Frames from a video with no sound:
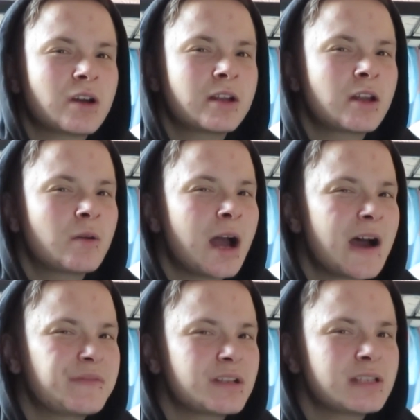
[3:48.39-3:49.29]
I know
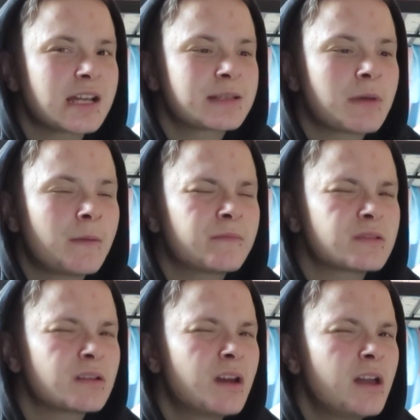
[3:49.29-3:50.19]
after six
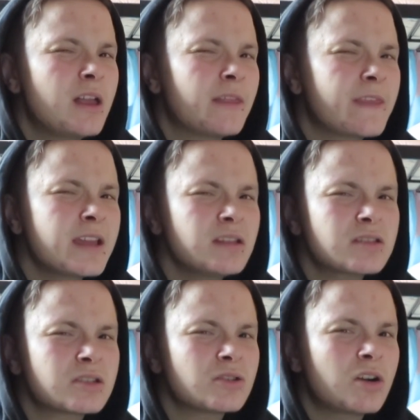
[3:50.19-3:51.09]
months, things
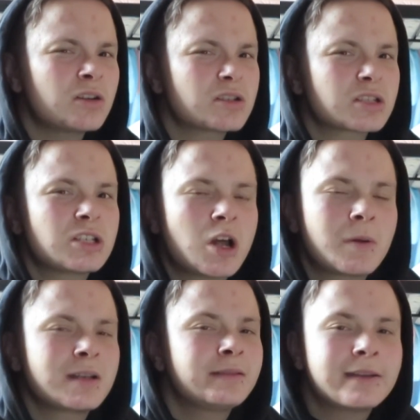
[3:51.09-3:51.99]
start
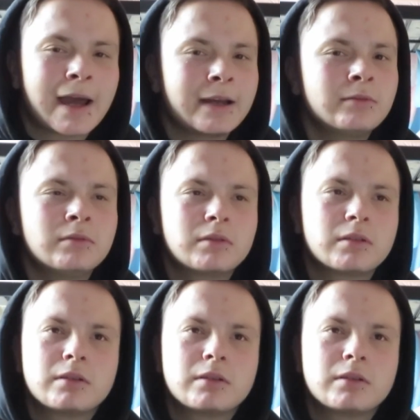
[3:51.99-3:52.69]
slowing down